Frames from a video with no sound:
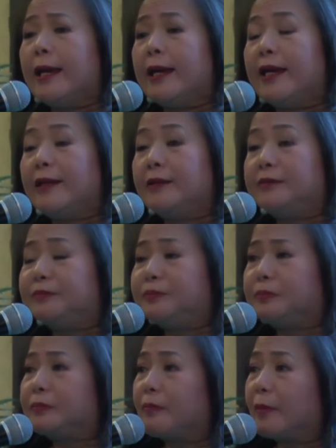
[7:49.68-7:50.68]
And
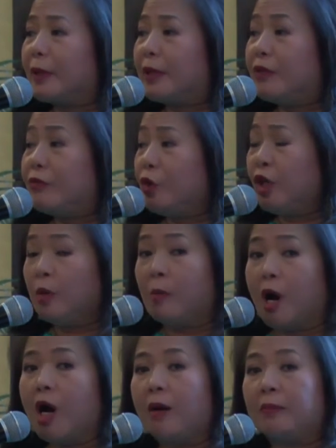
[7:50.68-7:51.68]
if you're a
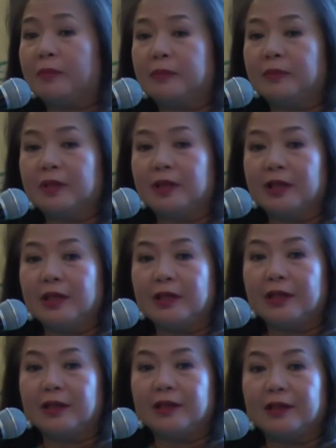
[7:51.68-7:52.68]
mom,
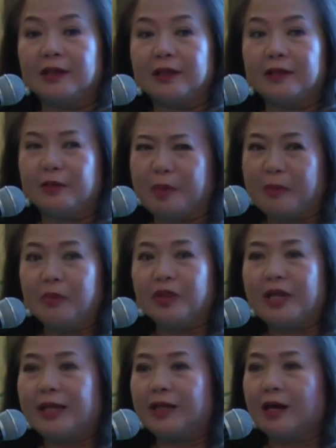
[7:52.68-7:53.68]
remember,
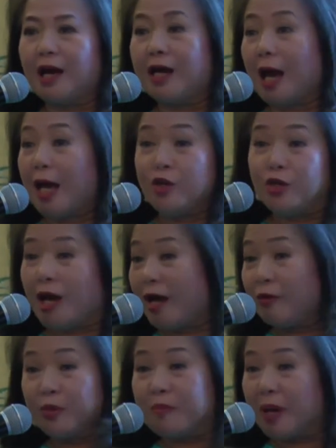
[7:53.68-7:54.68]
like, I
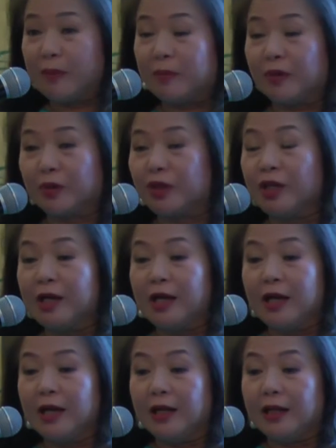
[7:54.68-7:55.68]
remember
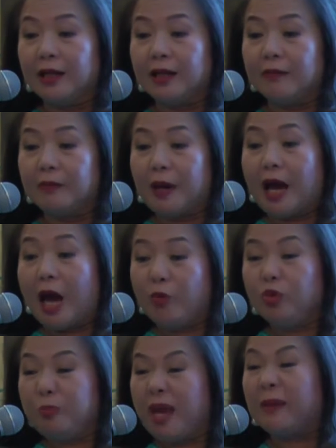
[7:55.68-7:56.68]
I
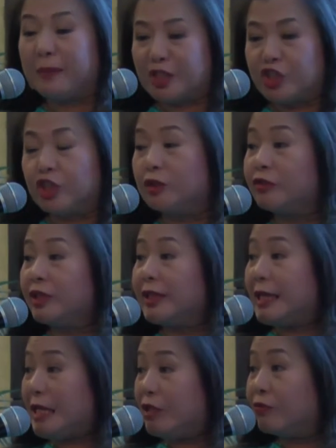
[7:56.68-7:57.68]
would make my children
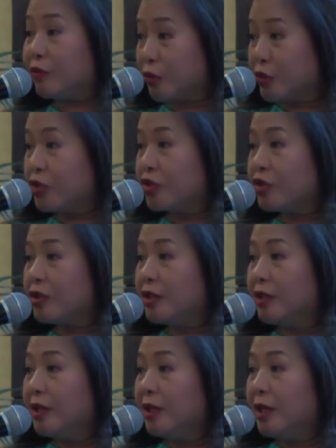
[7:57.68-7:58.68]
eat first.
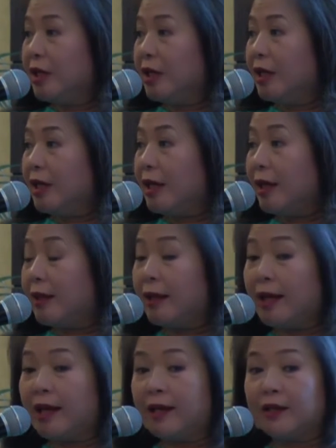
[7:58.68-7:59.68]
And
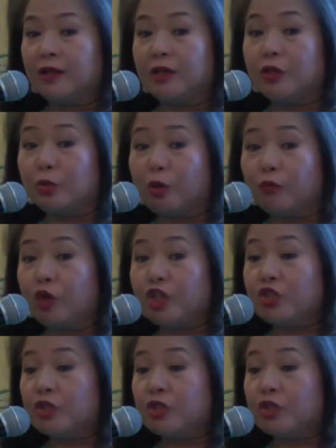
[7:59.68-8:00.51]
then, of course,